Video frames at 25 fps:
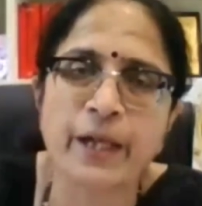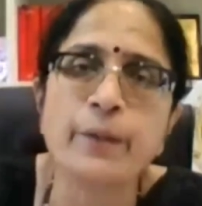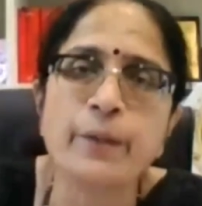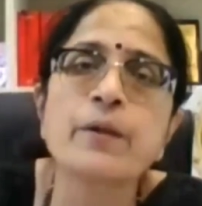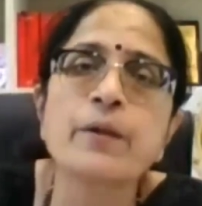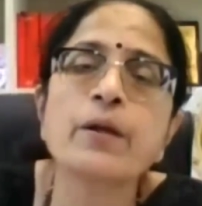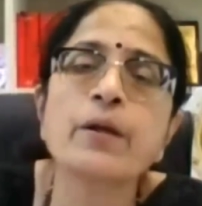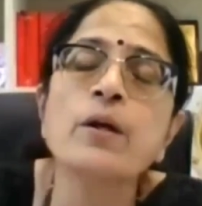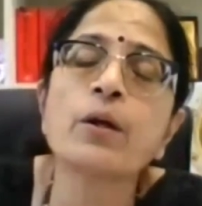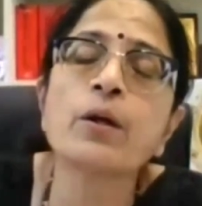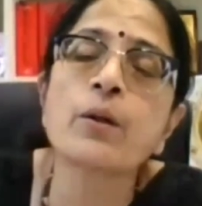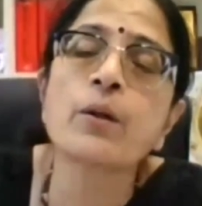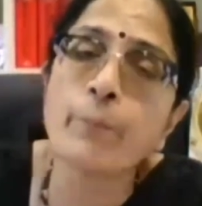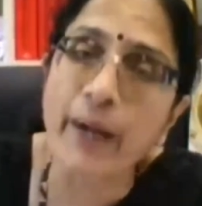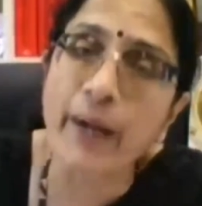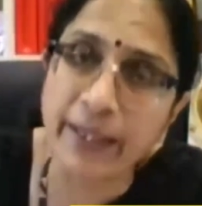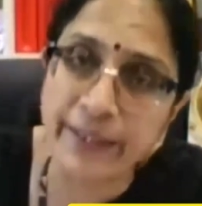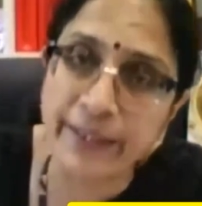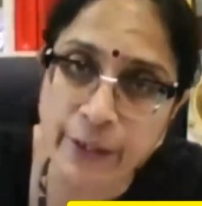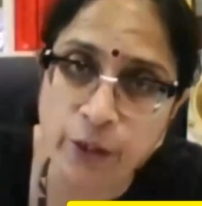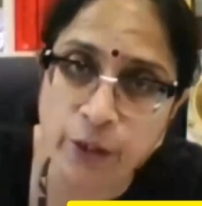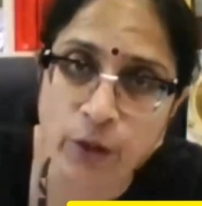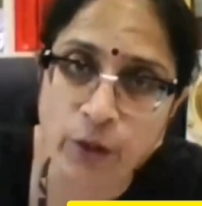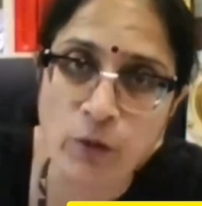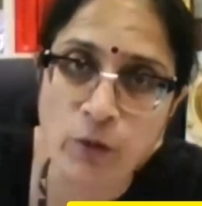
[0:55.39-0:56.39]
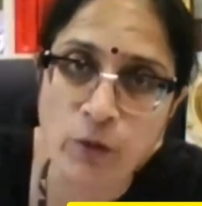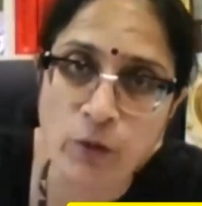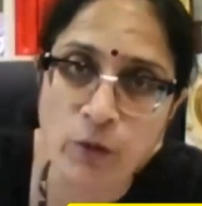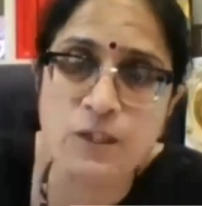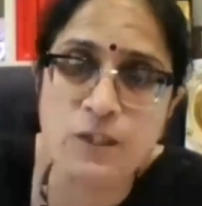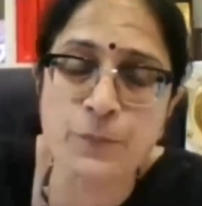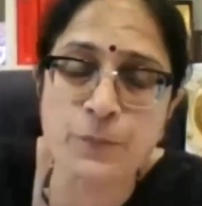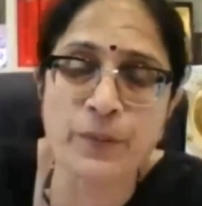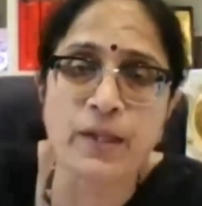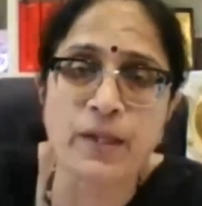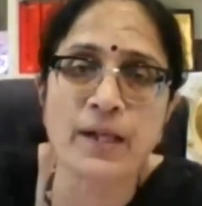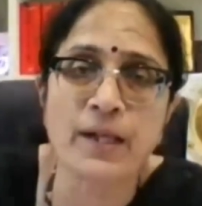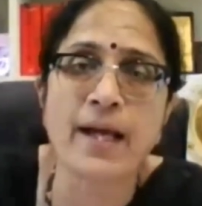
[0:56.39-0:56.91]
by the hospital
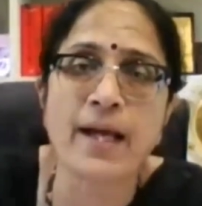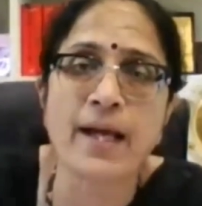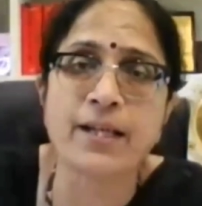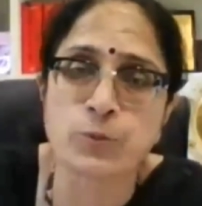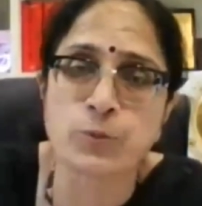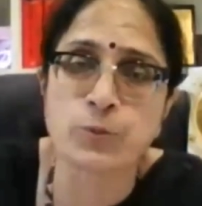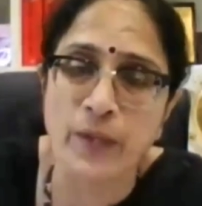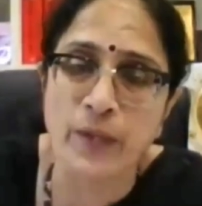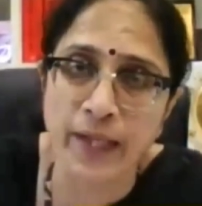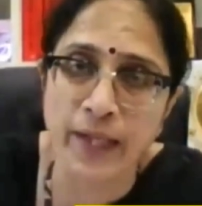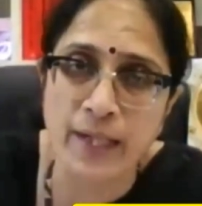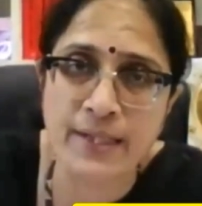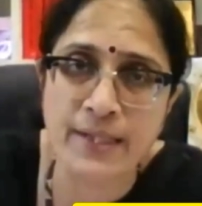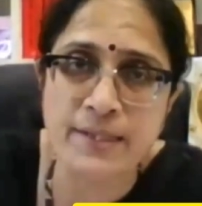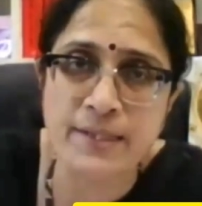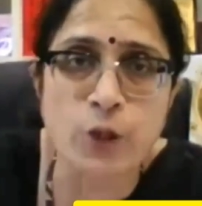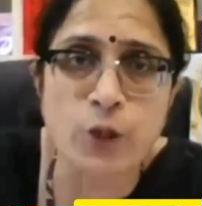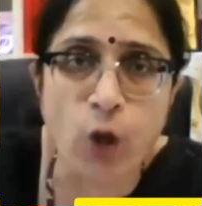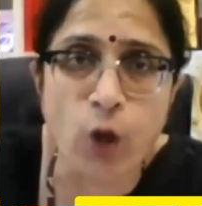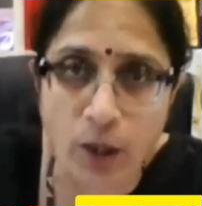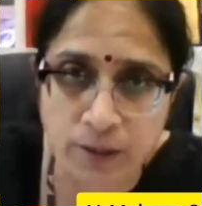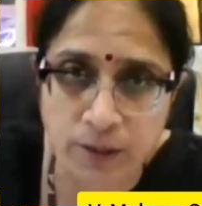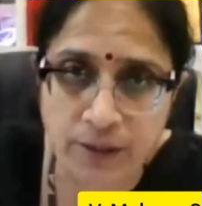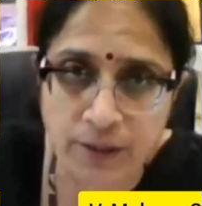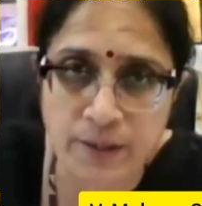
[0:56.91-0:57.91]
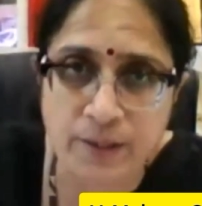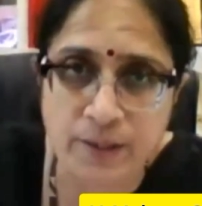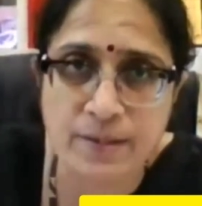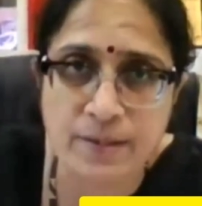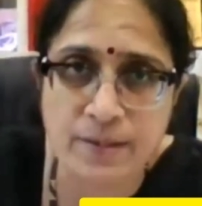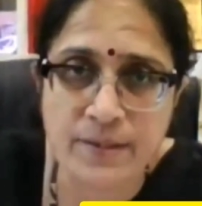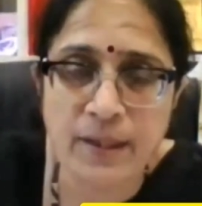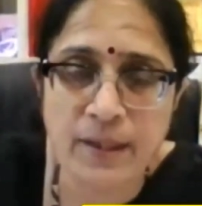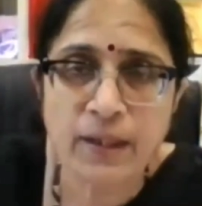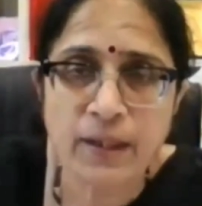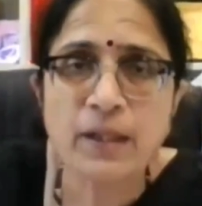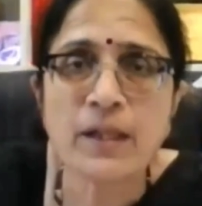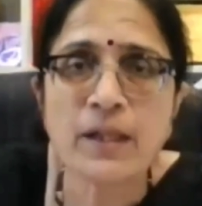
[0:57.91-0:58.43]
as well as the doctors.
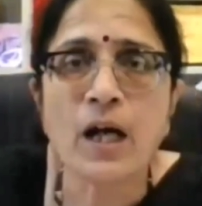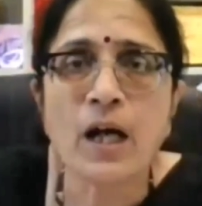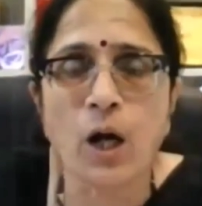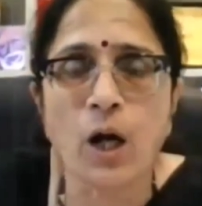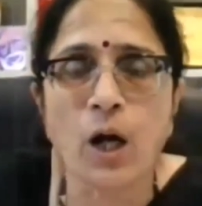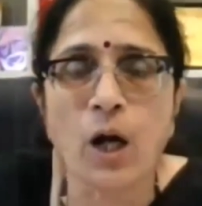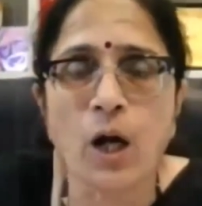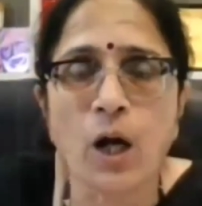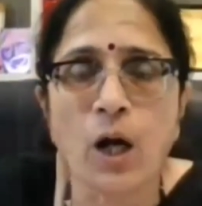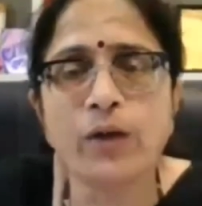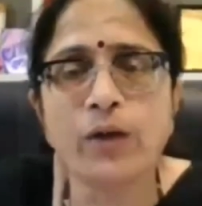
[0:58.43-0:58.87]
However,